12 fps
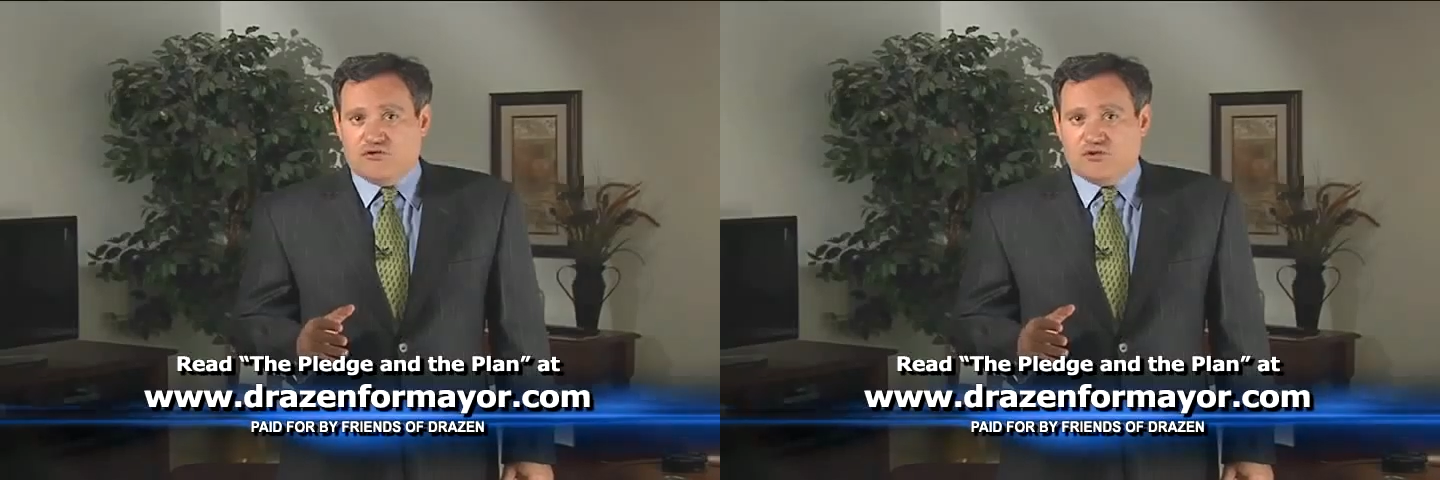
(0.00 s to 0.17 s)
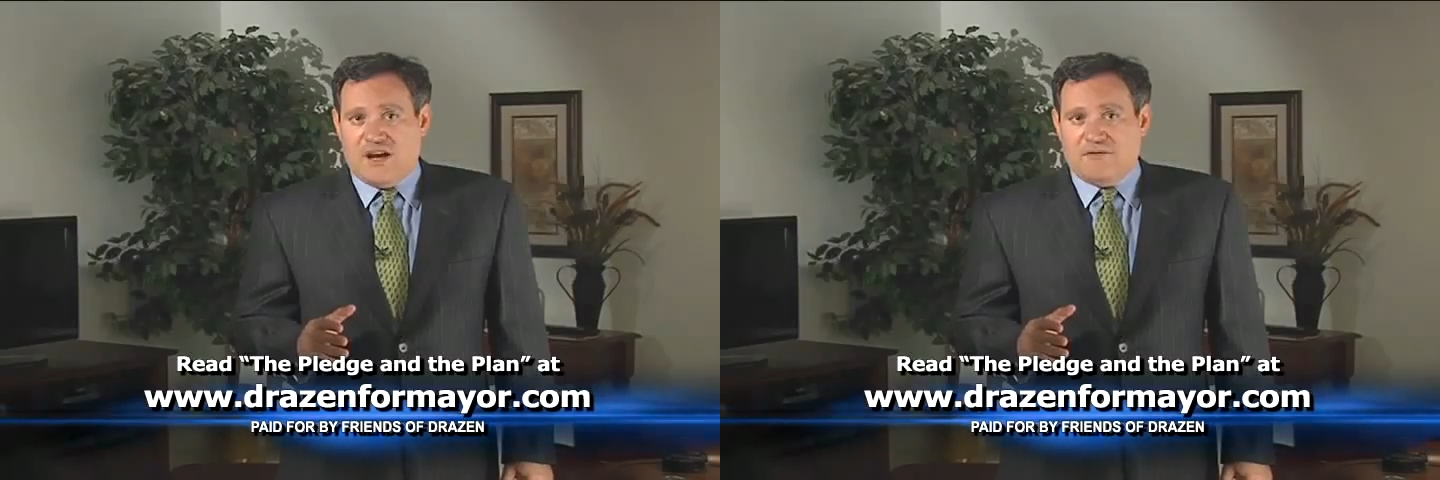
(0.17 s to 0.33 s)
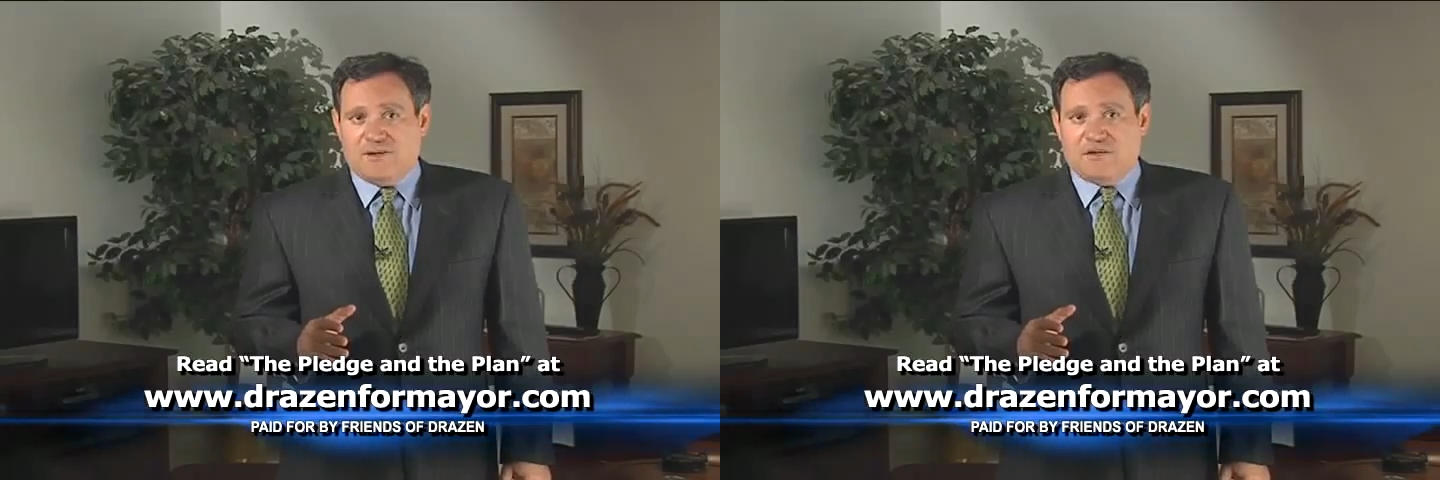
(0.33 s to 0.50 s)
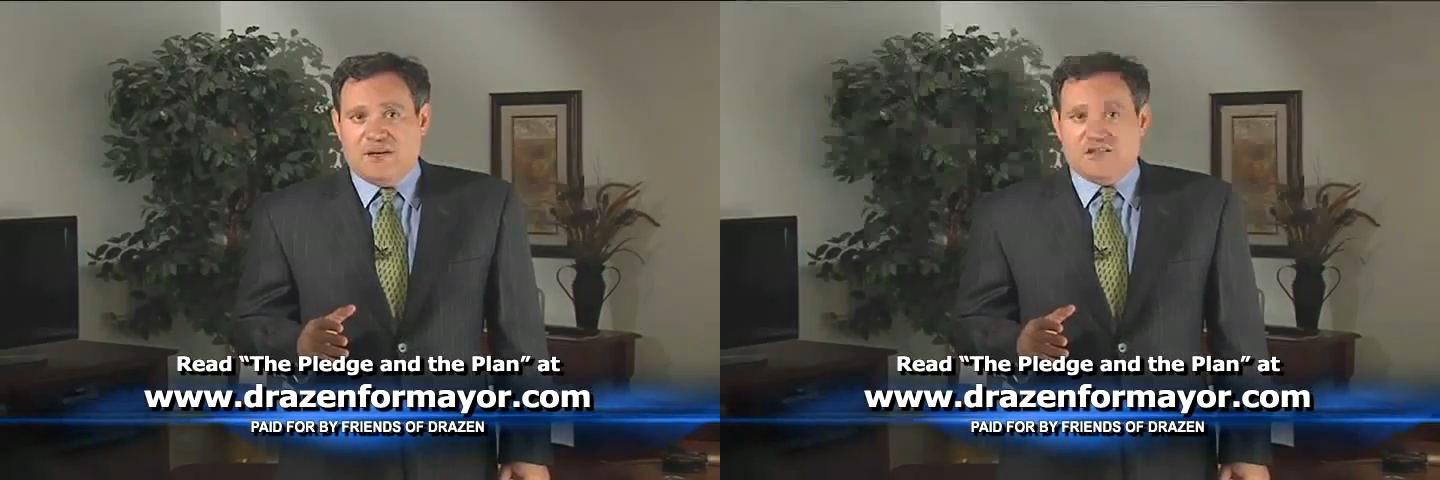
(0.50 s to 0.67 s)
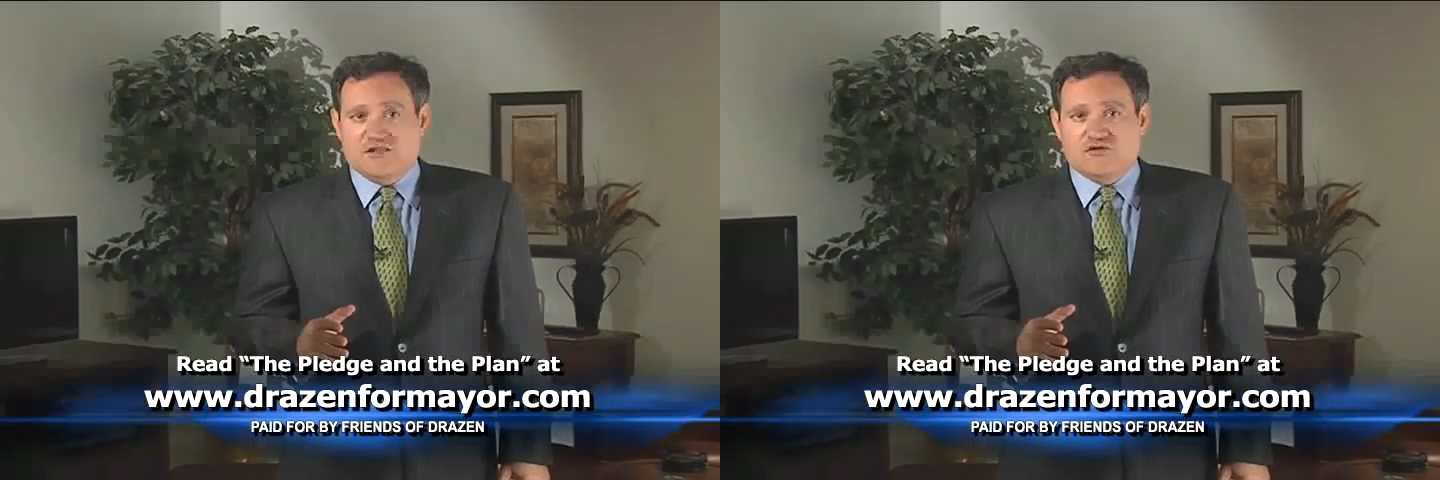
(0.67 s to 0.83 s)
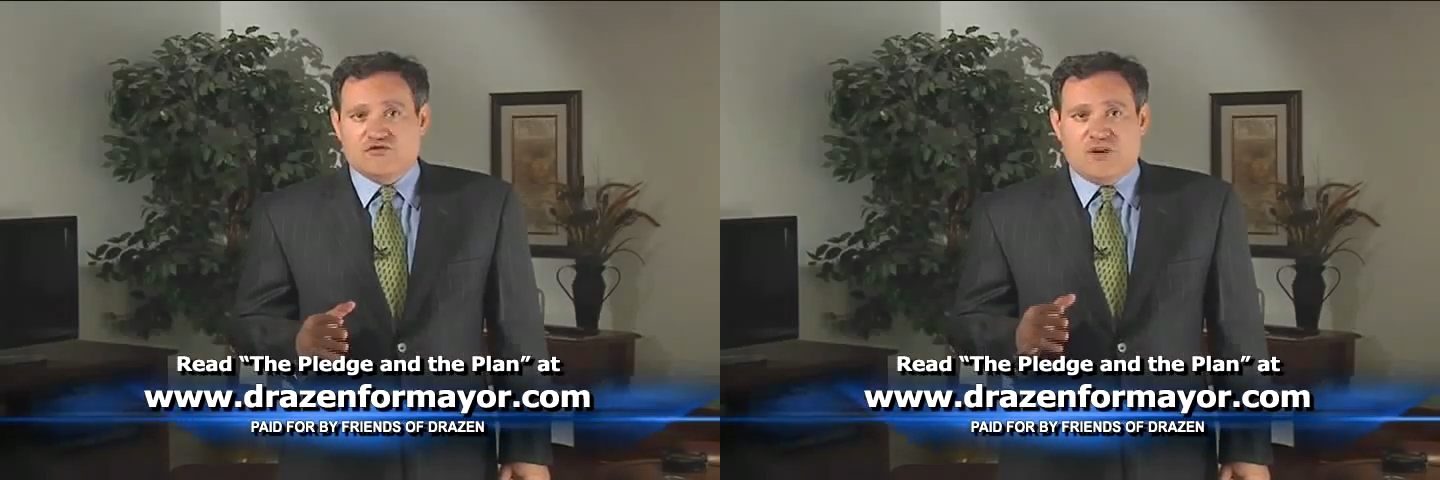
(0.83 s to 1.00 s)
traffic
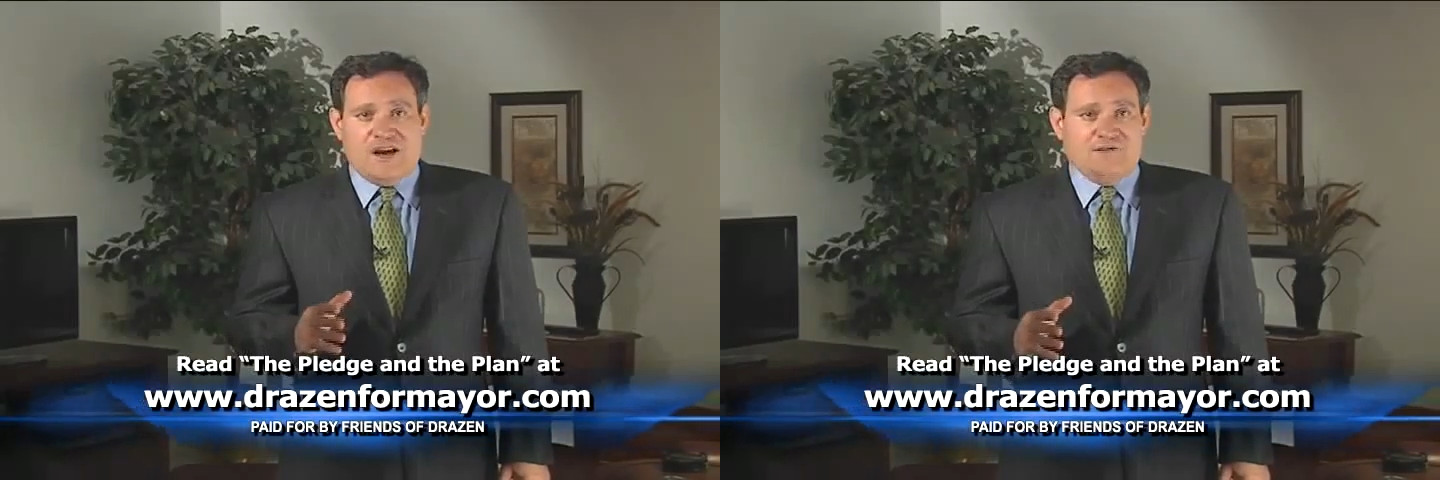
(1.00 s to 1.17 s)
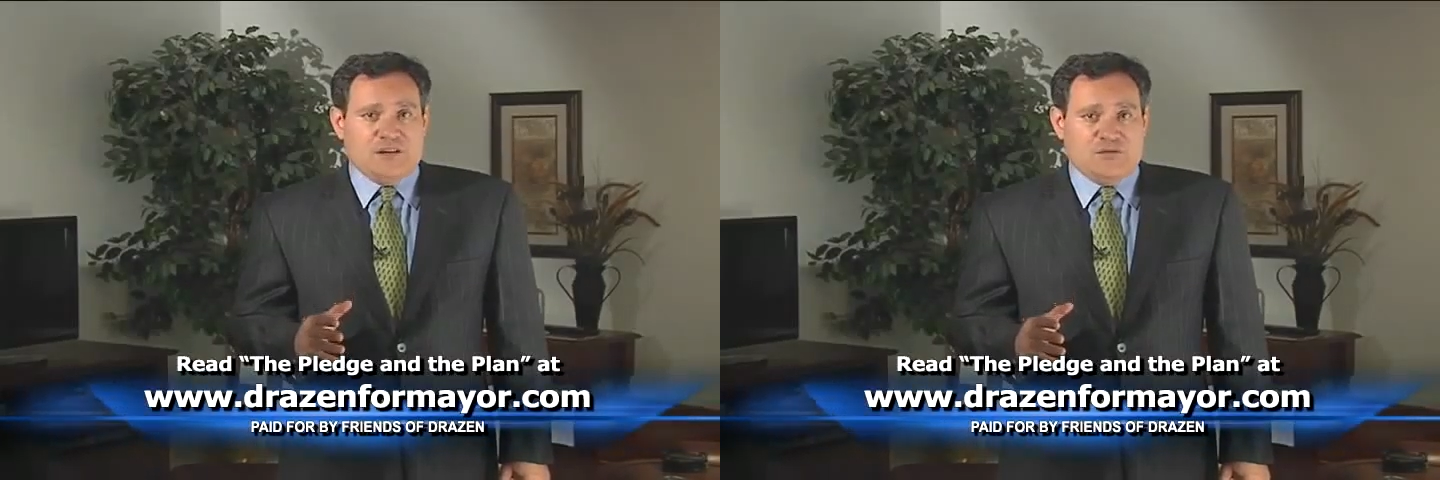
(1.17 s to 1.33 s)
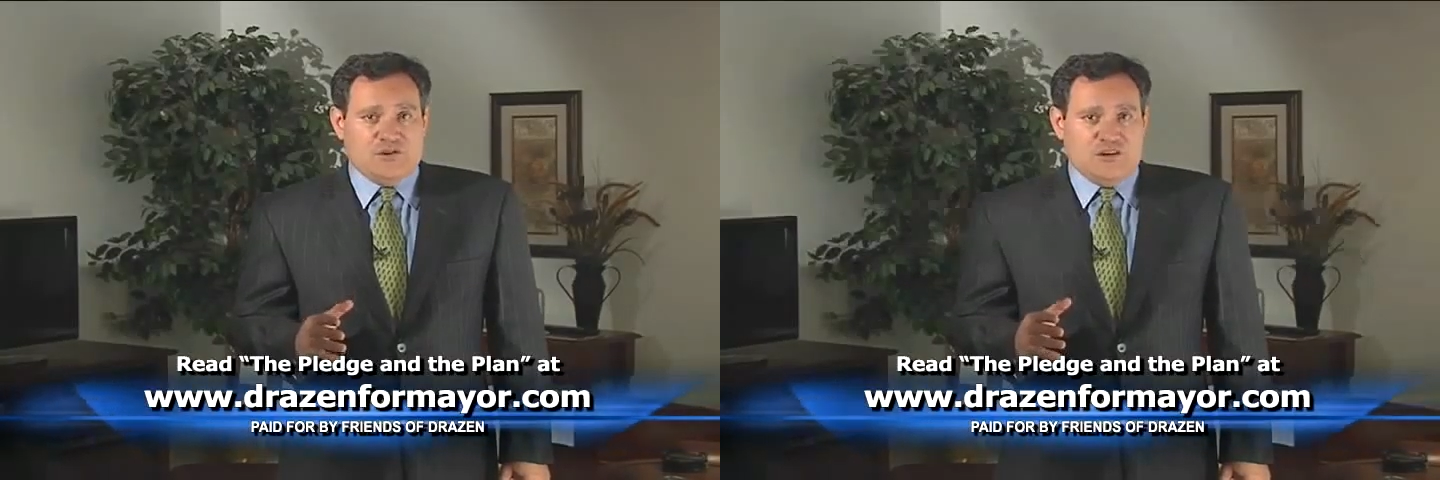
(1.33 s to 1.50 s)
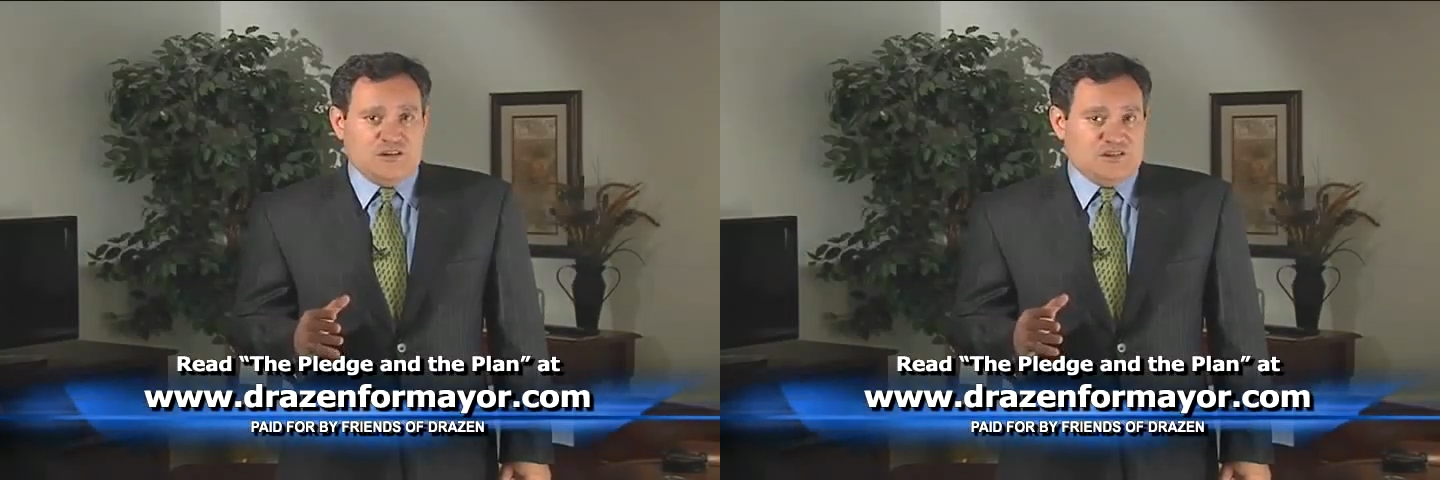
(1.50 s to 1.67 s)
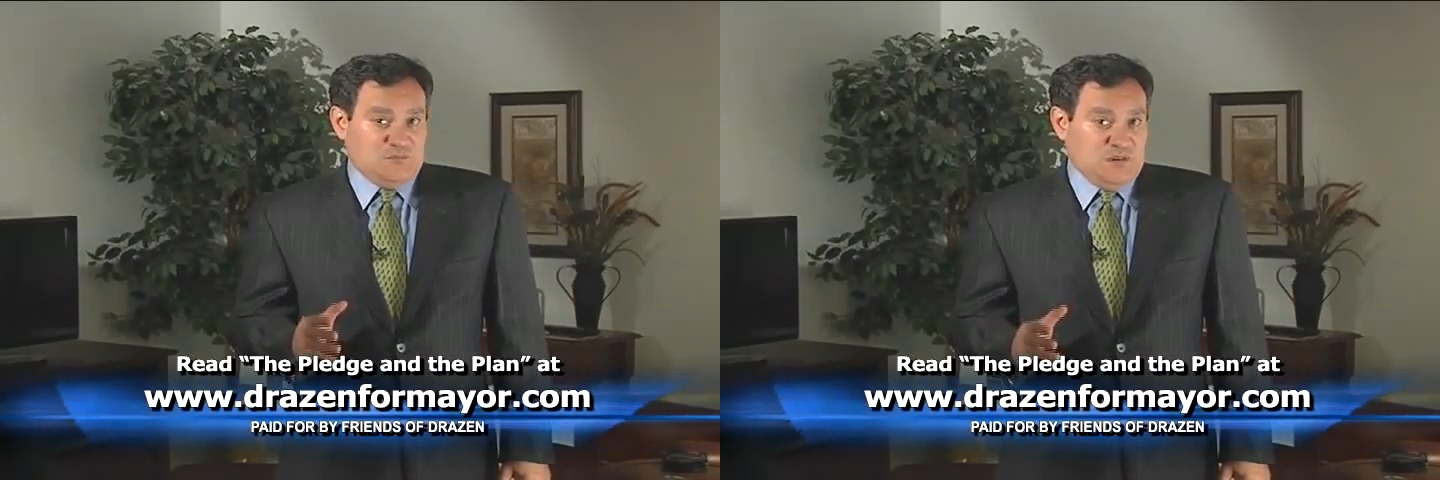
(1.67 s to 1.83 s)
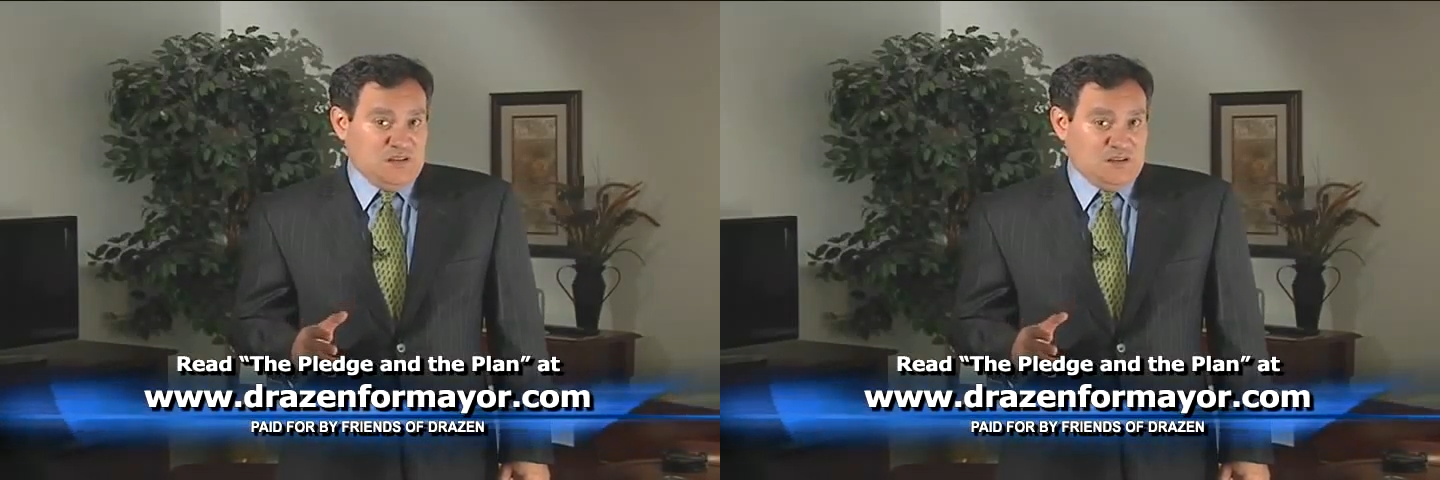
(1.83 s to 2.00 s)
lights traveling within the
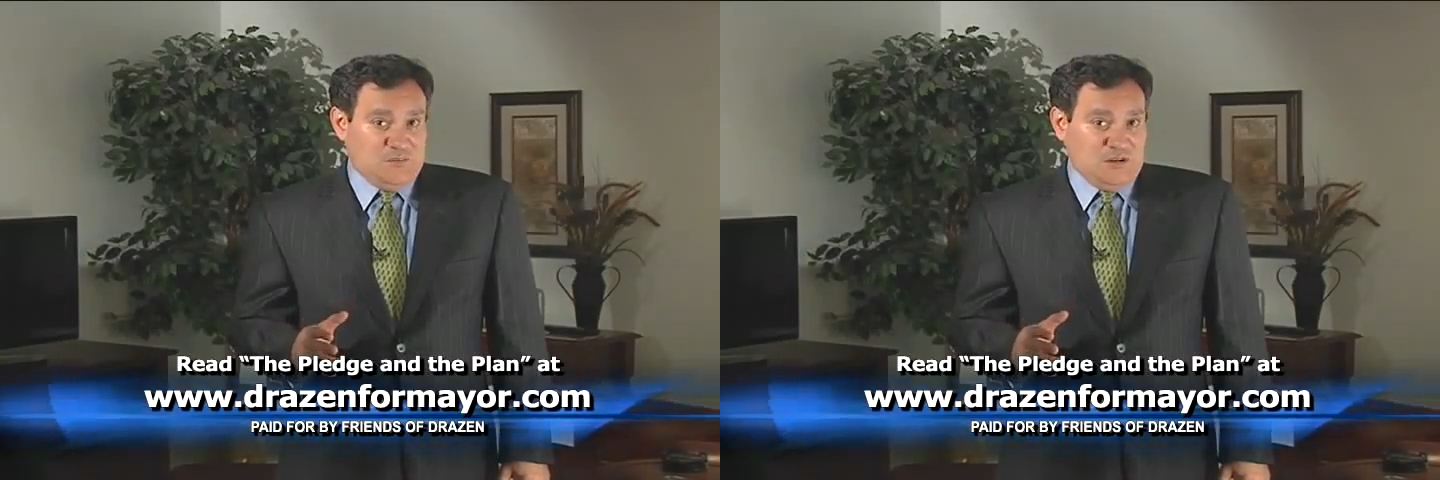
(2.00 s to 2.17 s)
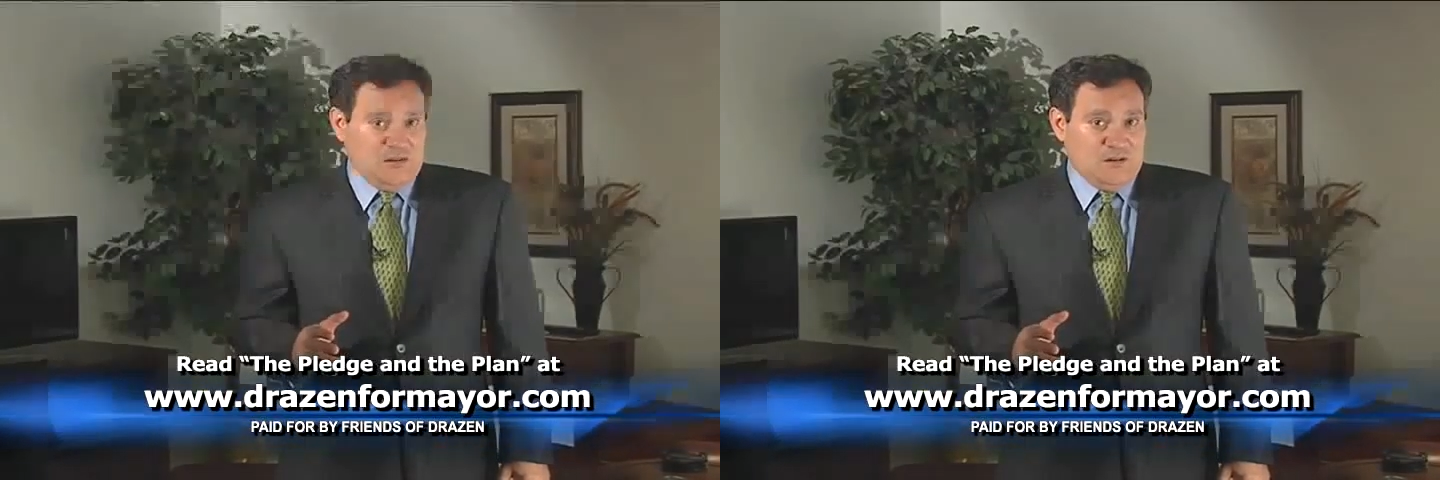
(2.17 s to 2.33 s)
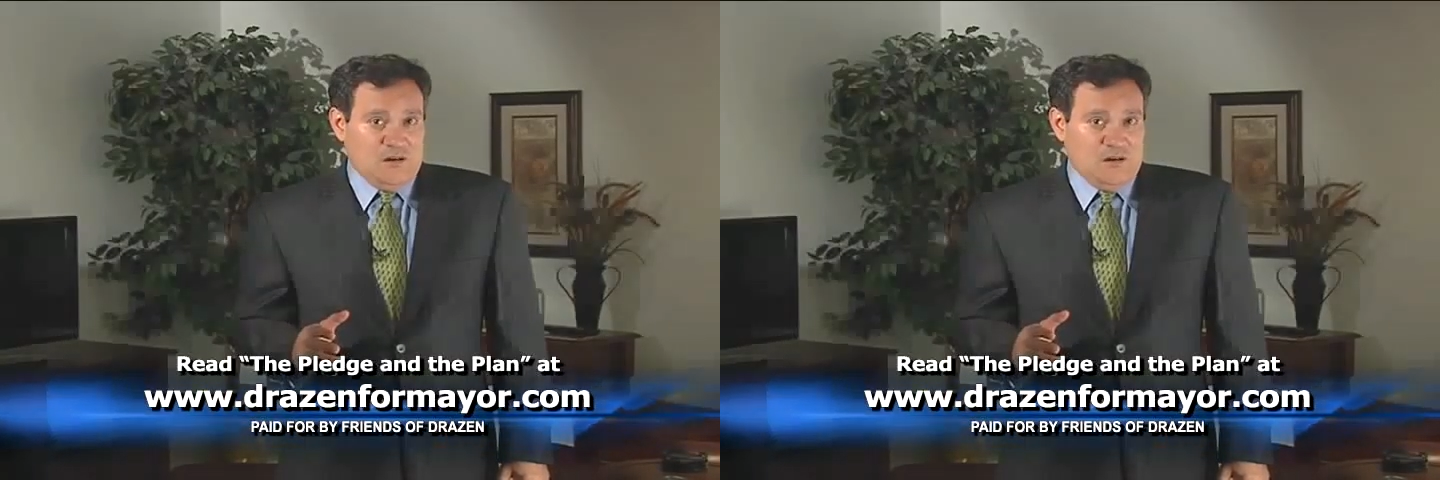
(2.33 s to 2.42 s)
speed limit.